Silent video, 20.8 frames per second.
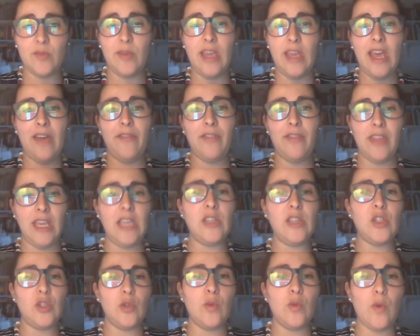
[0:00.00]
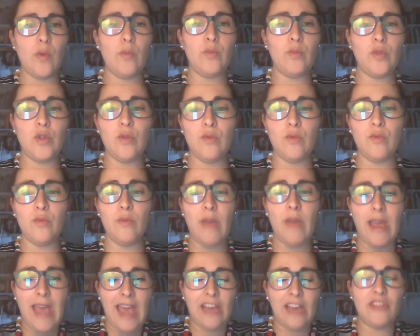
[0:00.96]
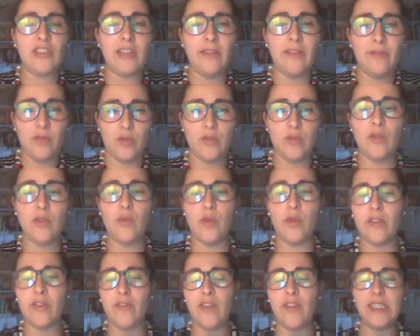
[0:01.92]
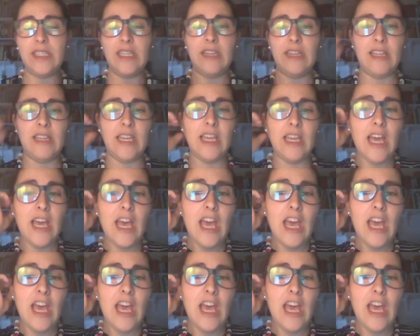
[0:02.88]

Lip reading: we have things to actually do the work physically.